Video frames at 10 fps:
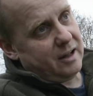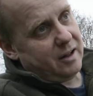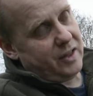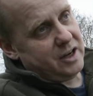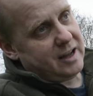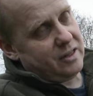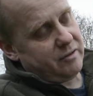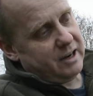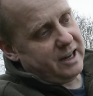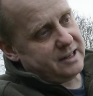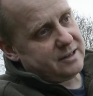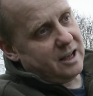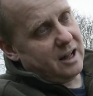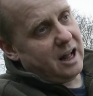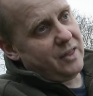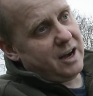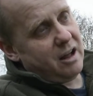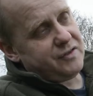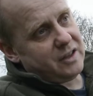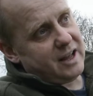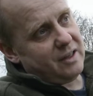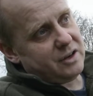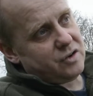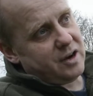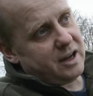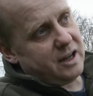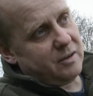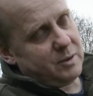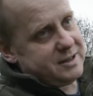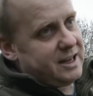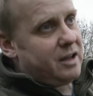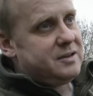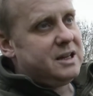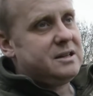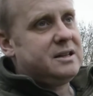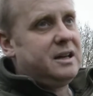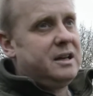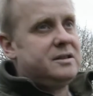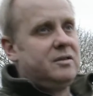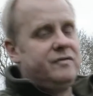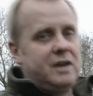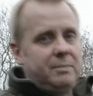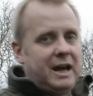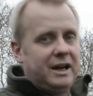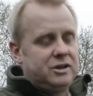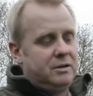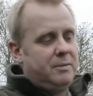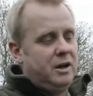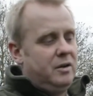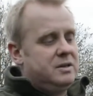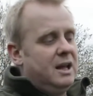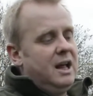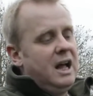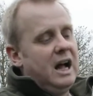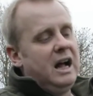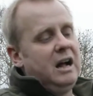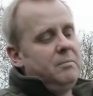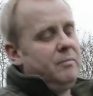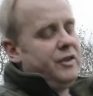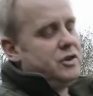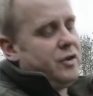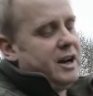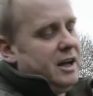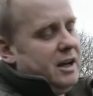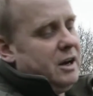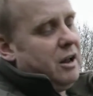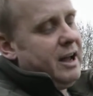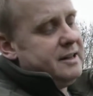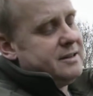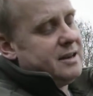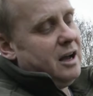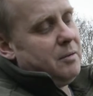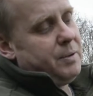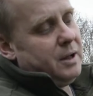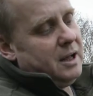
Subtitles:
then you get the release. And then after that, the trigger, once it goes into sort of double action mode, the trigger lightens up,